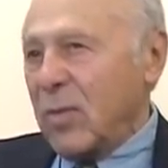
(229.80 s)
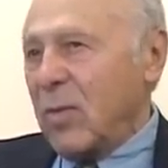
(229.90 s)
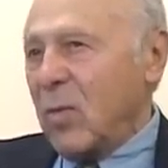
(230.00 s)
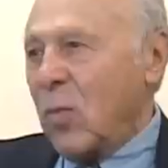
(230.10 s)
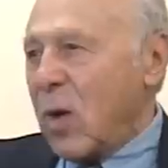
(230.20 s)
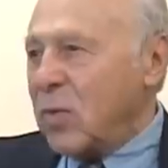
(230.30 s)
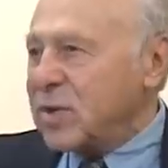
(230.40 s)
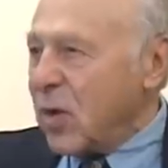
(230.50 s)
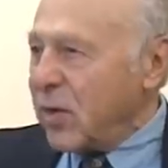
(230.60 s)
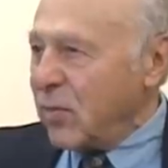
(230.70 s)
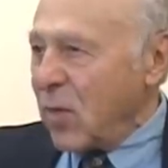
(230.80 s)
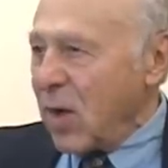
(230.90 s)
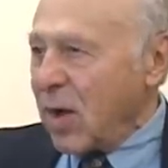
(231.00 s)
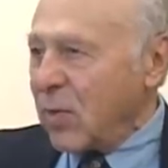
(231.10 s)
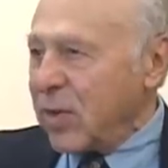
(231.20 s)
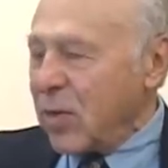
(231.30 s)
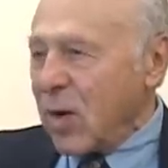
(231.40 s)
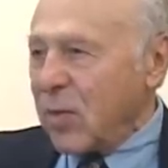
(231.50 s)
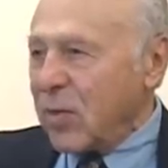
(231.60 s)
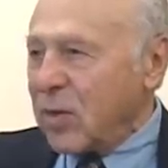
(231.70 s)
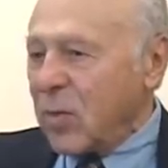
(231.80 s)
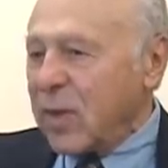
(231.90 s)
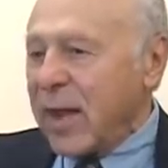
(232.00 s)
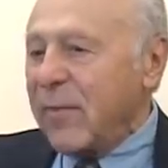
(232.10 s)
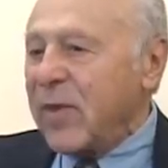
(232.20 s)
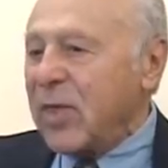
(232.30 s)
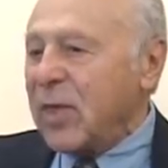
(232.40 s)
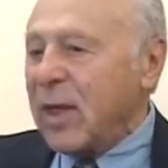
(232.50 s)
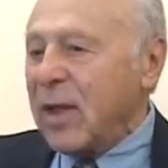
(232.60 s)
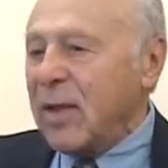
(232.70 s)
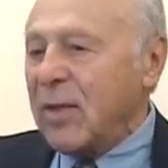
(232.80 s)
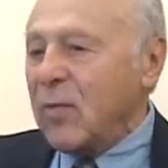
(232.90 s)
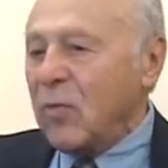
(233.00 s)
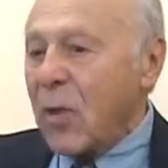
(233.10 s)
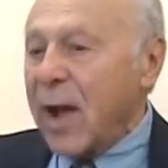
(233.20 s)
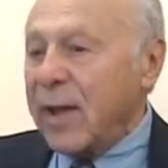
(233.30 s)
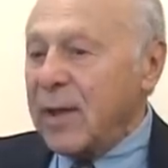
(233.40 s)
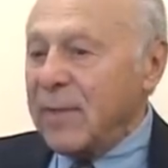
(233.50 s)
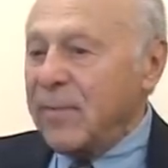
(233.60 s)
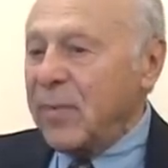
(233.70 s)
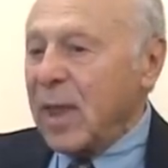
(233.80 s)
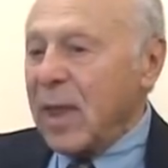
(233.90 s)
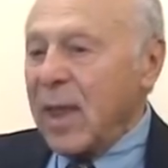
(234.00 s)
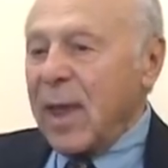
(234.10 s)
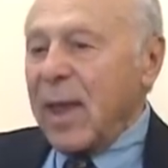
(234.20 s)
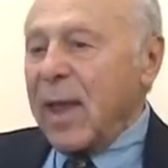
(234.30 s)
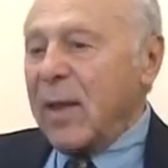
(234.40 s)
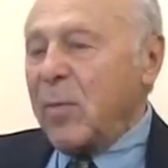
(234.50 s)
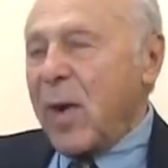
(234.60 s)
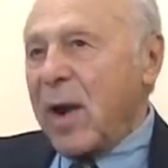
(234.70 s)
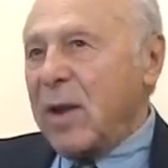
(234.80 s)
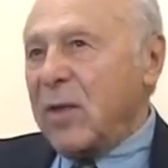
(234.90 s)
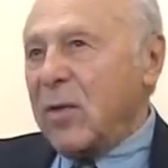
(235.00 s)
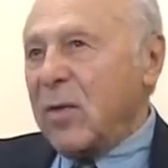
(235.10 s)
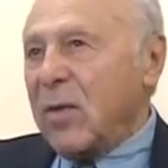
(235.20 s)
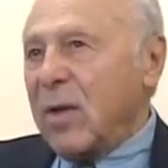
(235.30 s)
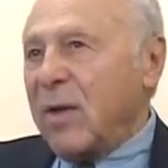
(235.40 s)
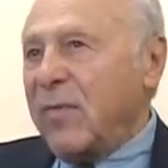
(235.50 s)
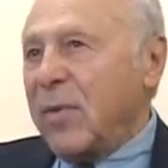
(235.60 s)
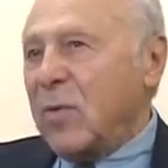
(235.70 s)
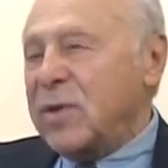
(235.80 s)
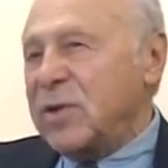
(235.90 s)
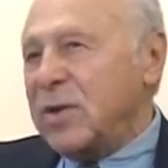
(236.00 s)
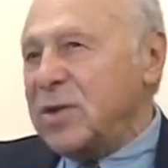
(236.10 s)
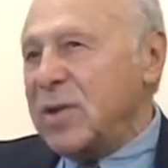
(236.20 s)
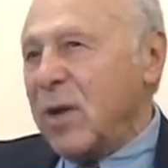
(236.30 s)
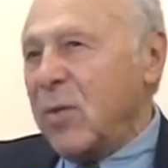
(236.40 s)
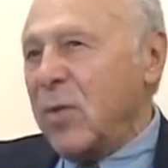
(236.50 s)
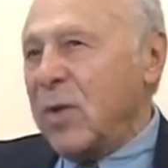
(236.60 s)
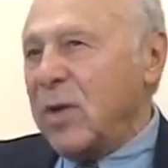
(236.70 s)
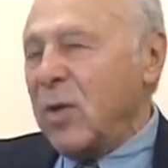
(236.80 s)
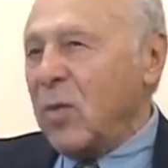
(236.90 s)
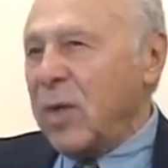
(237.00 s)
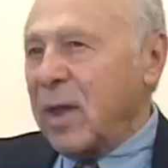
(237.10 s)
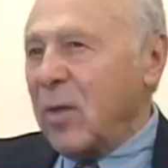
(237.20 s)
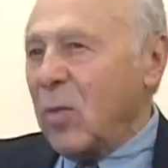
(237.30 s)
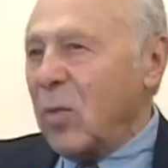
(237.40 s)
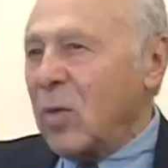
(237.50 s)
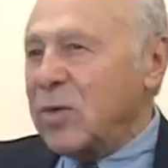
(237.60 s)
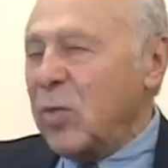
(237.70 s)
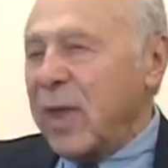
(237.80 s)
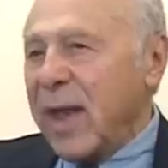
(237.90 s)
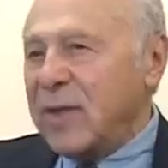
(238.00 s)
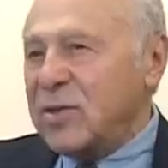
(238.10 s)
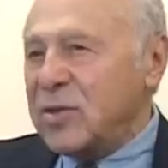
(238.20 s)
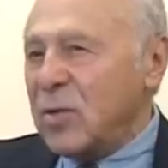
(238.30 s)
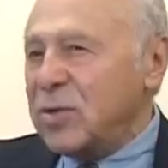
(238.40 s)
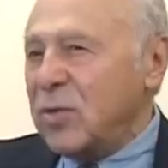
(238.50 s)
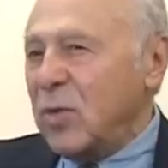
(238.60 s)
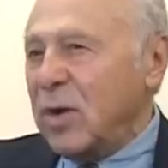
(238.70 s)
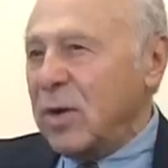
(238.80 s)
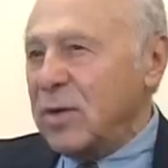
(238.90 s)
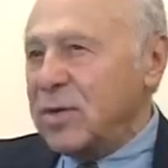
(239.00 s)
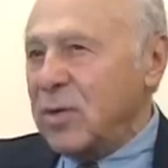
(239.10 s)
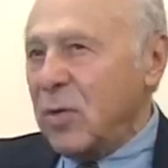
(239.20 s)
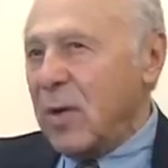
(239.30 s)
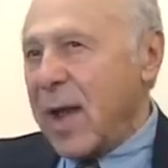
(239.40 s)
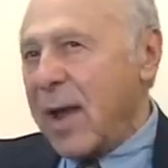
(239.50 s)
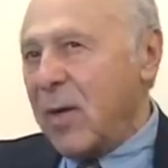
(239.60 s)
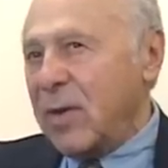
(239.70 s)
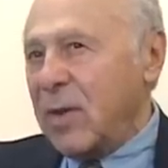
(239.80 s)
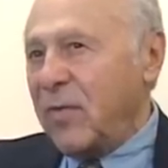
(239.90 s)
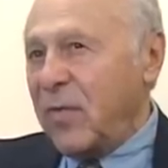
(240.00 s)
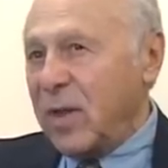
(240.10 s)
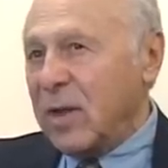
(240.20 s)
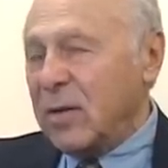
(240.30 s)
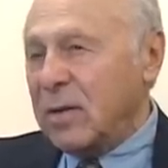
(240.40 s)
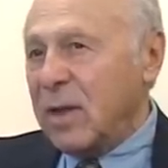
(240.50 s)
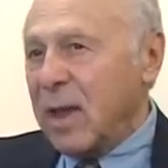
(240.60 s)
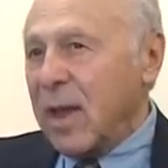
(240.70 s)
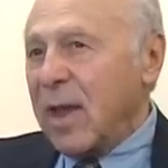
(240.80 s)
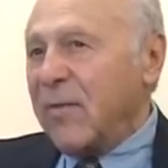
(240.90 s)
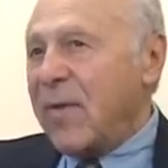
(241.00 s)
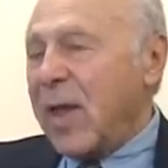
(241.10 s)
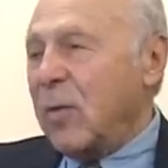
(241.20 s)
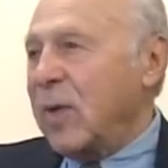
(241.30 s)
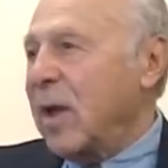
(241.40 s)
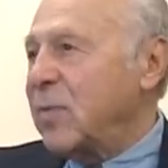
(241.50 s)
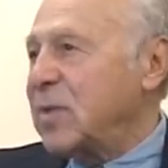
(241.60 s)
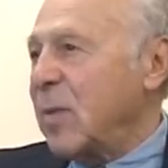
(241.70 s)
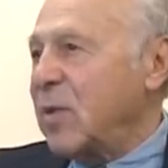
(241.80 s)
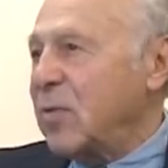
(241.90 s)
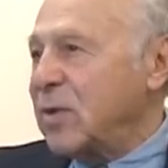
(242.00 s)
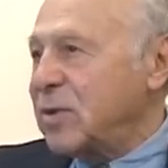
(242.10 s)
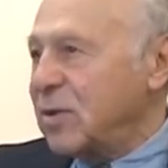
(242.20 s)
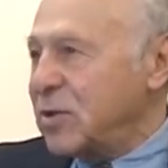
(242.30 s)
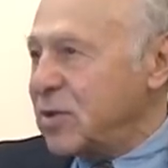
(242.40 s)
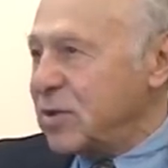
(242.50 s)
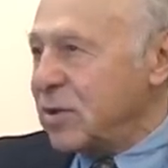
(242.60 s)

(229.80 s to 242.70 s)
what was going wrong. We thought we were doing everything right. And part of the research that we were doing was we had social workers who were out in the field following up some of the research